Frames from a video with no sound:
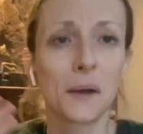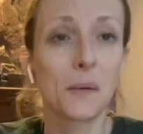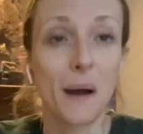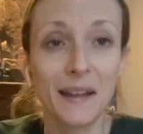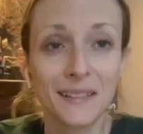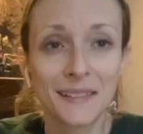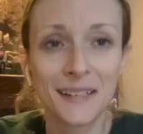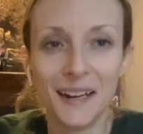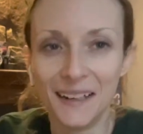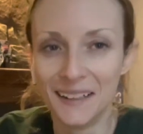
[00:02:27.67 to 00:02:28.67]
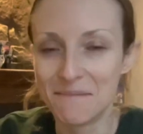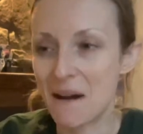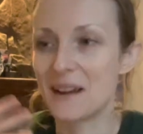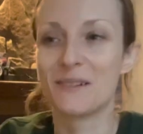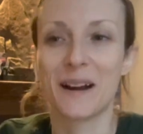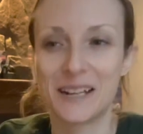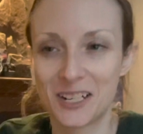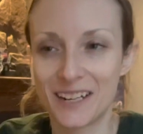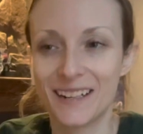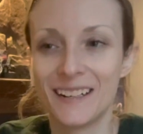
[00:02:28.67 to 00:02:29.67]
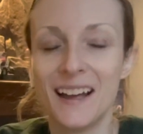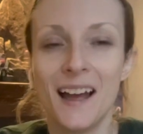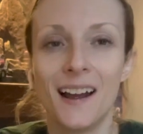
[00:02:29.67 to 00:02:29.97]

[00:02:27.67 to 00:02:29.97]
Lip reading: quest, migration,